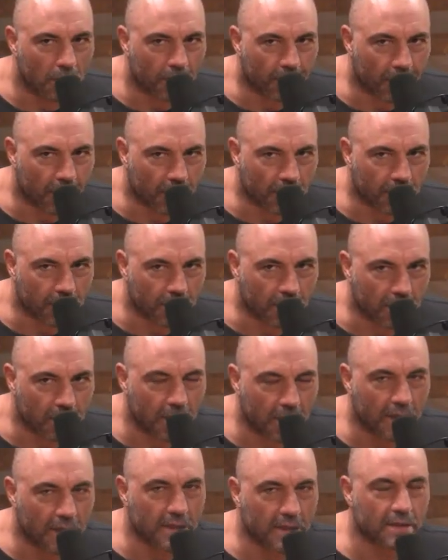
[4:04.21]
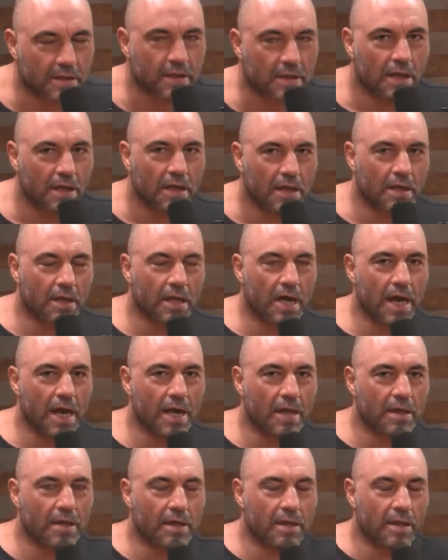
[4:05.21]
version is
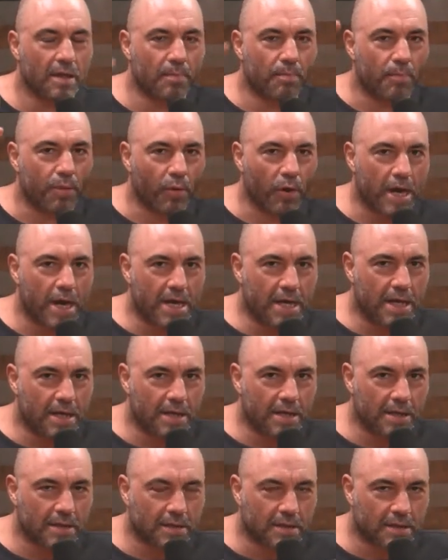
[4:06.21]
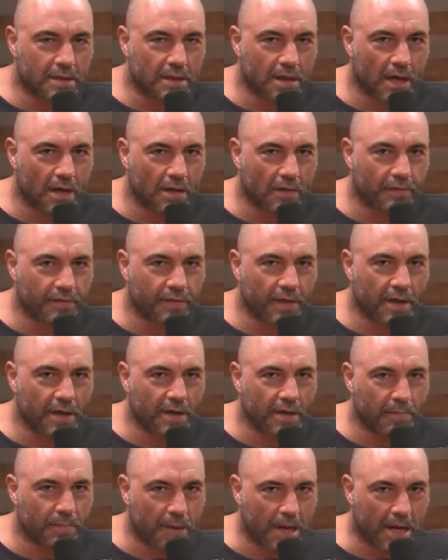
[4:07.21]
that the brain itself
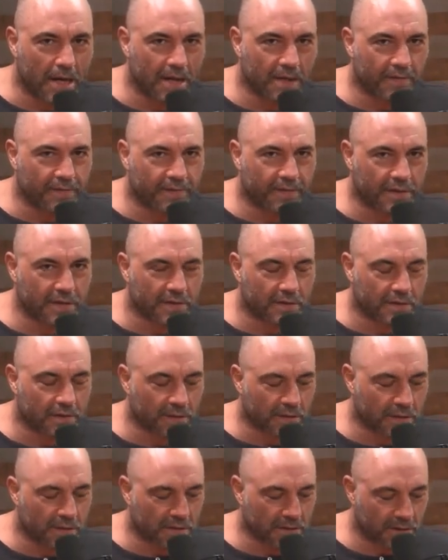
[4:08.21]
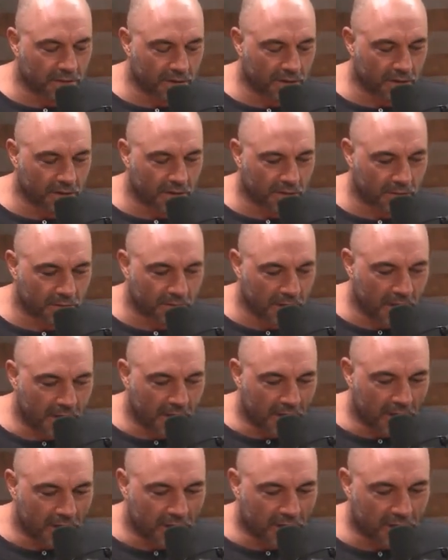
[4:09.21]
and the body, the physical,
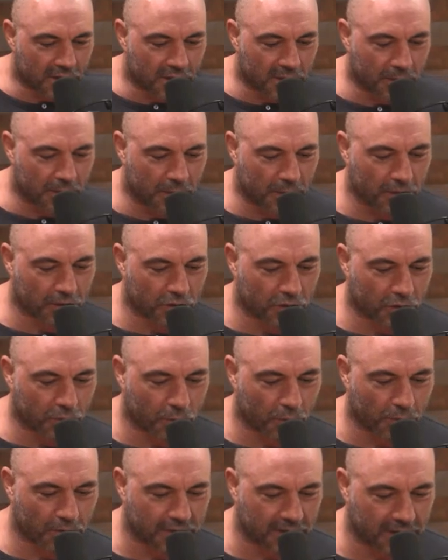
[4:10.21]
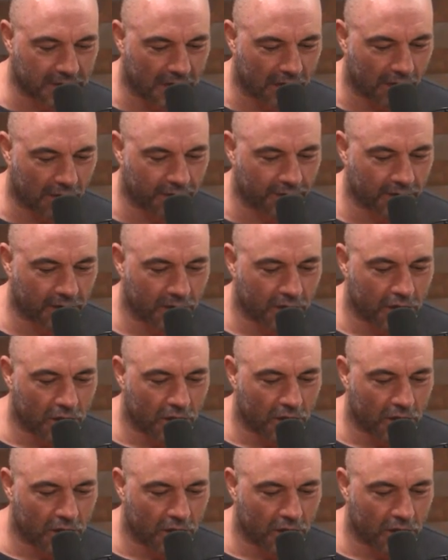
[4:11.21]
the spiritual self,